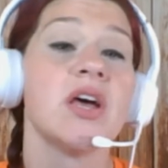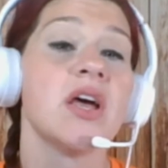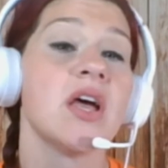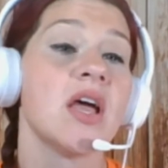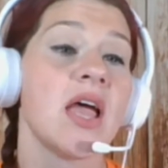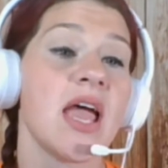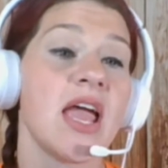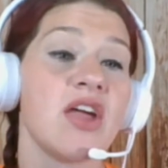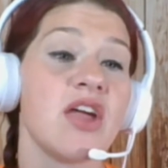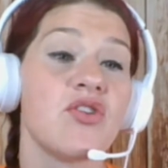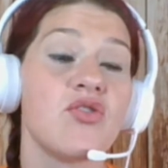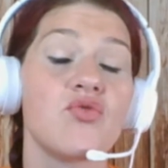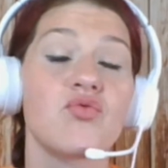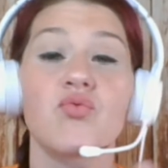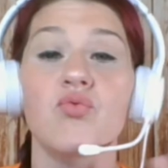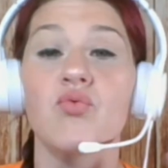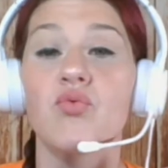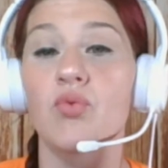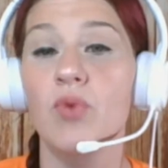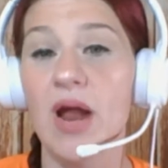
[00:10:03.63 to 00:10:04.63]
a
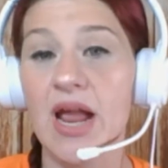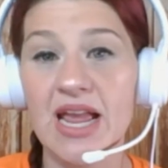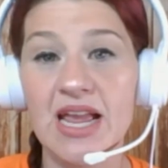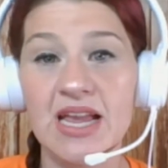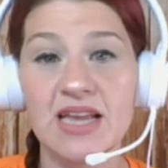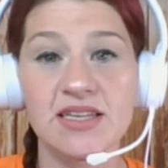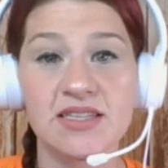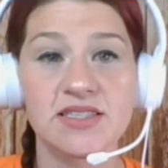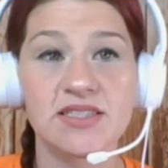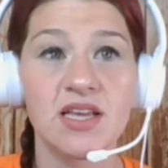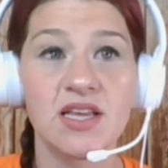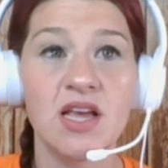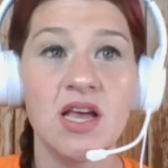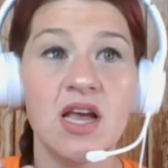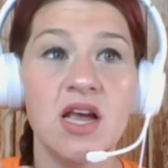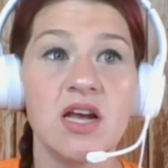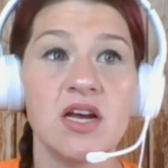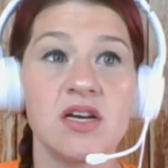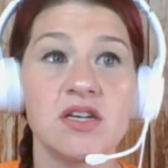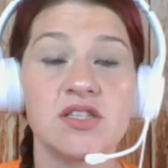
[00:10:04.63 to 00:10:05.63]
great
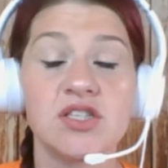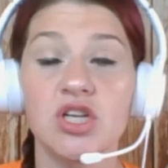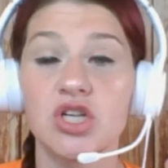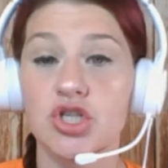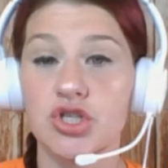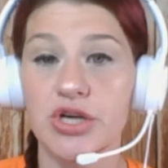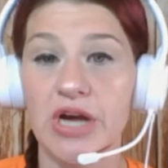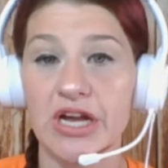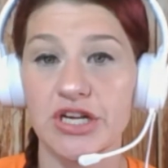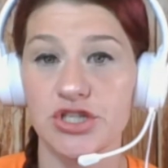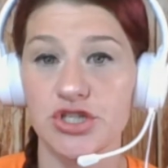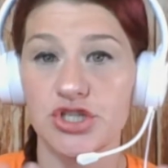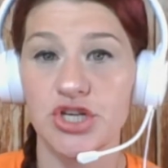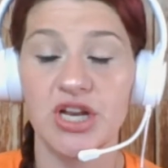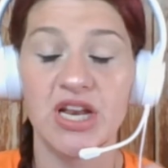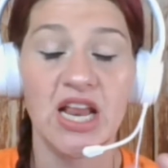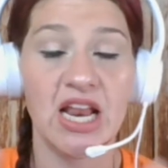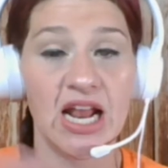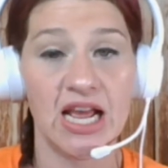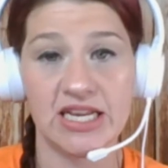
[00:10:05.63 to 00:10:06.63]
suggestion
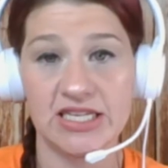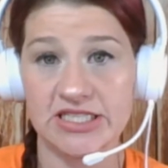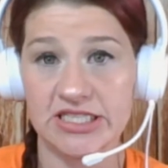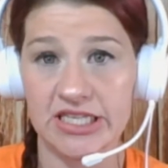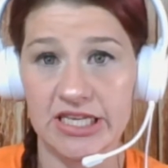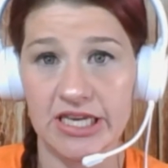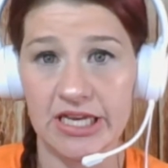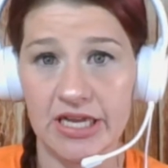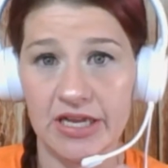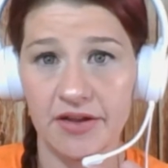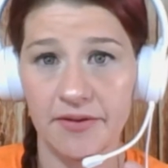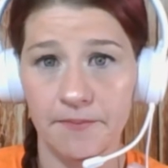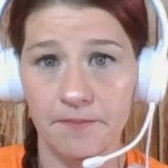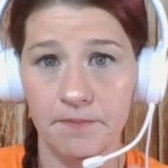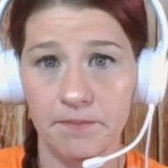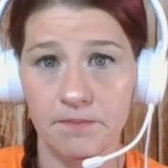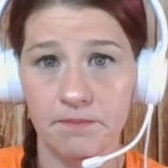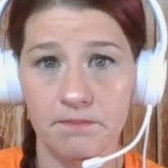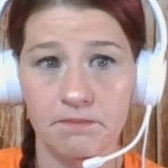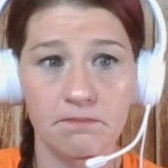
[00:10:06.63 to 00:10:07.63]
and idea
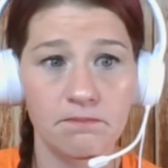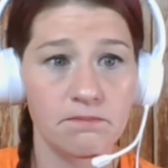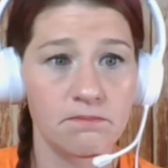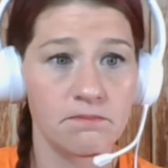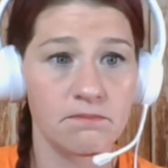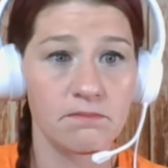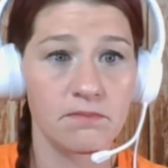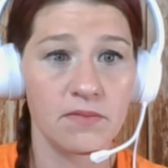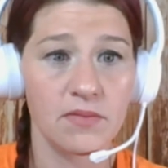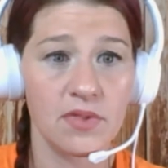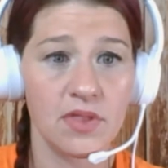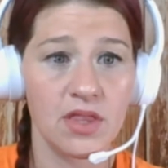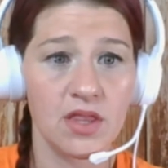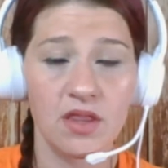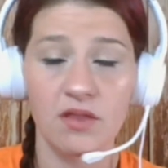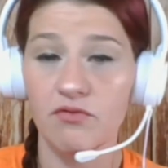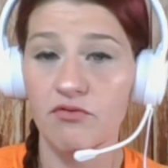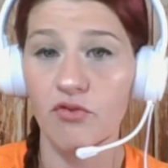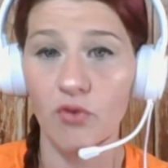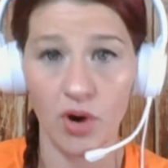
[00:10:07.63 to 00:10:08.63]

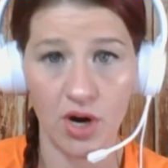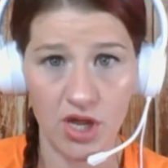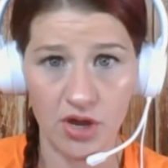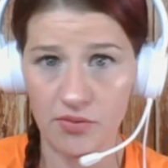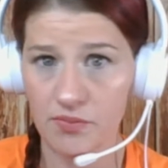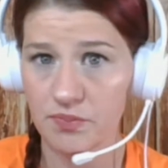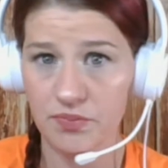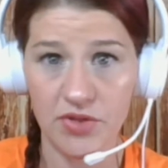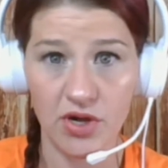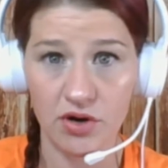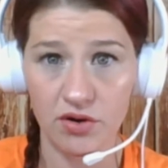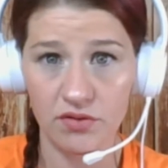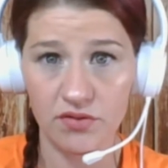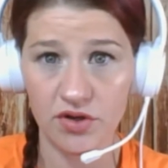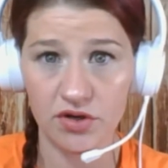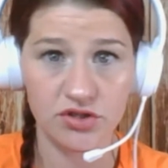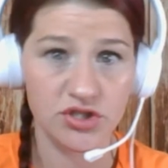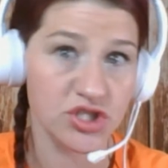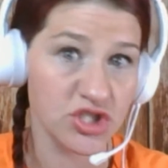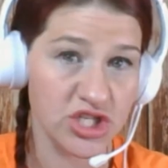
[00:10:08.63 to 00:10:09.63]
for you. They're
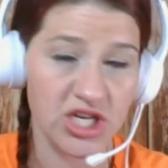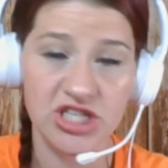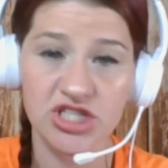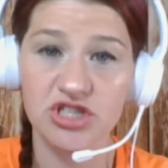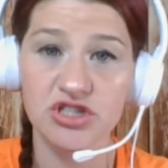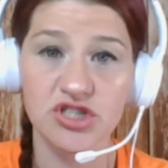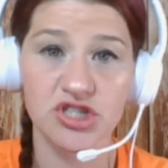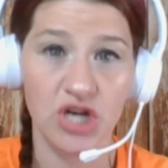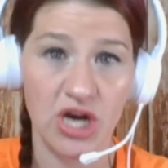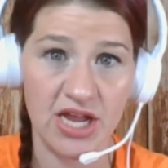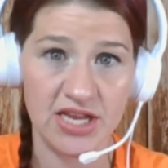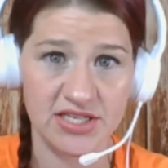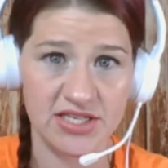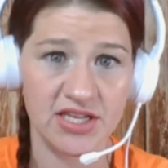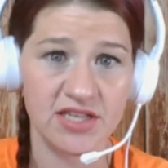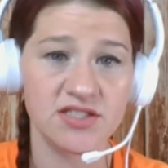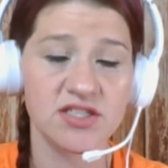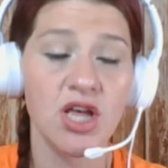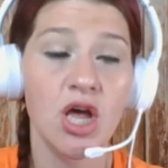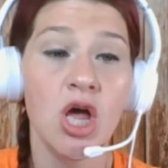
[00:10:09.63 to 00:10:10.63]
suggestions or
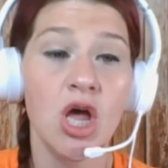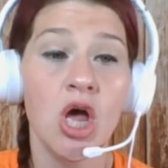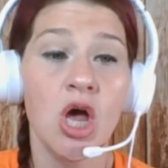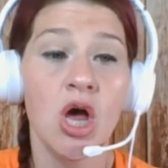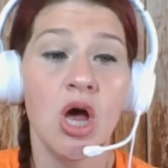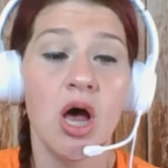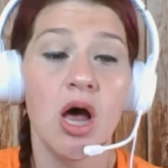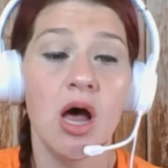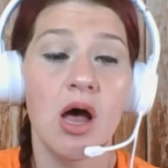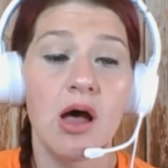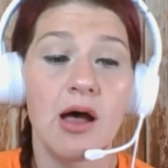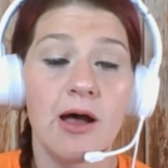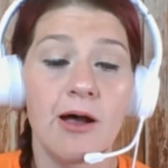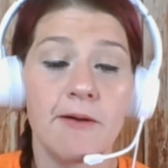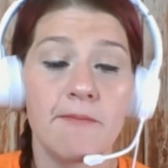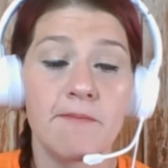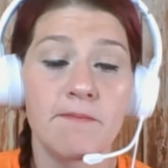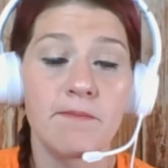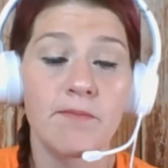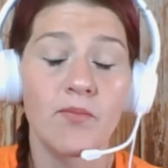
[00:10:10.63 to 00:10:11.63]
ideas.
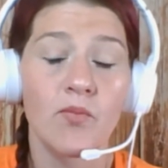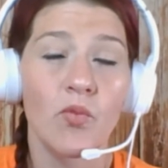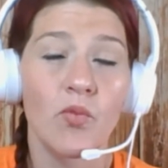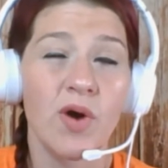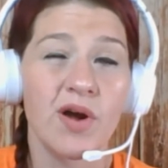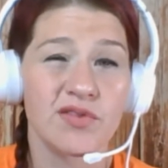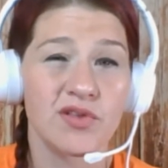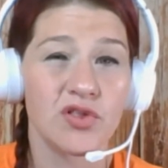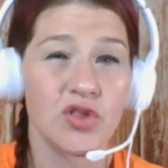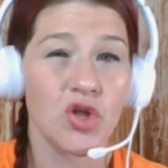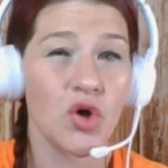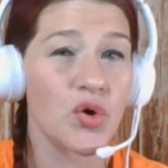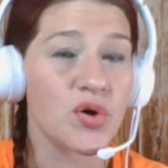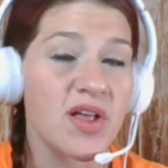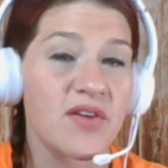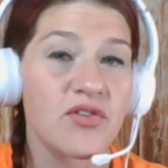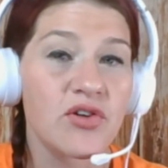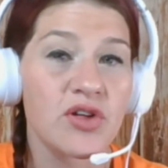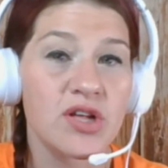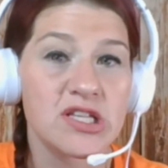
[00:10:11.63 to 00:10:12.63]
Where the lower
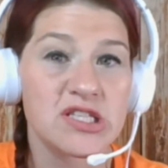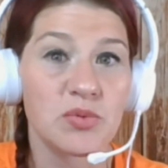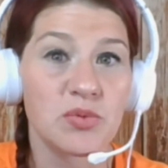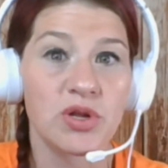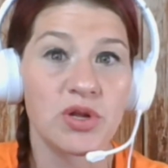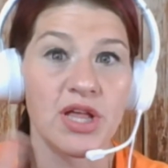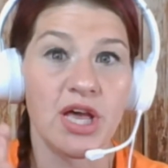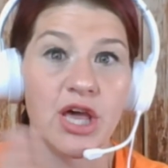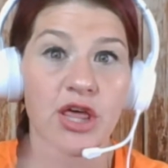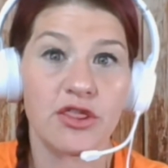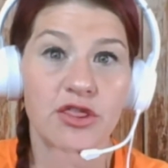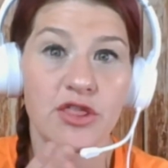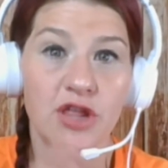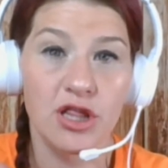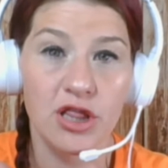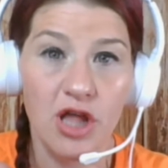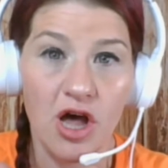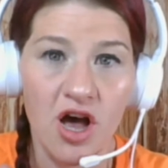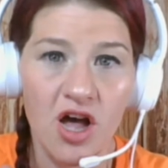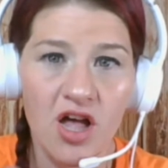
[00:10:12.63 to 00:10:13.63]
level, it's more like the
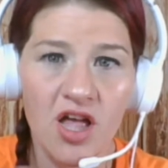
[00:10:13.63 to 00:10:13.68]
law.